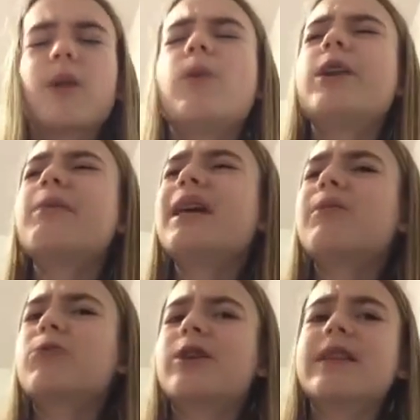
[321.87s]
Why do I keep
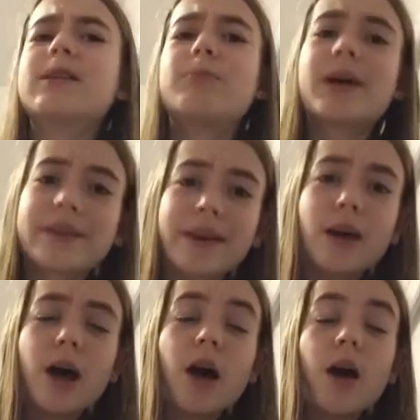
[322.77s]
calling this
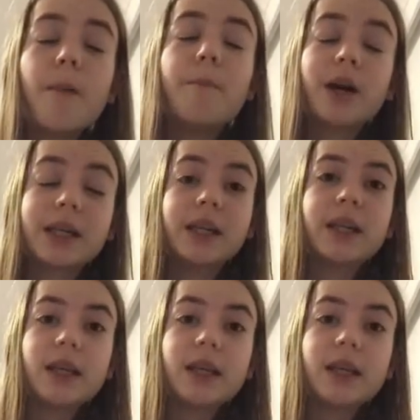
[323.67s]
bucket?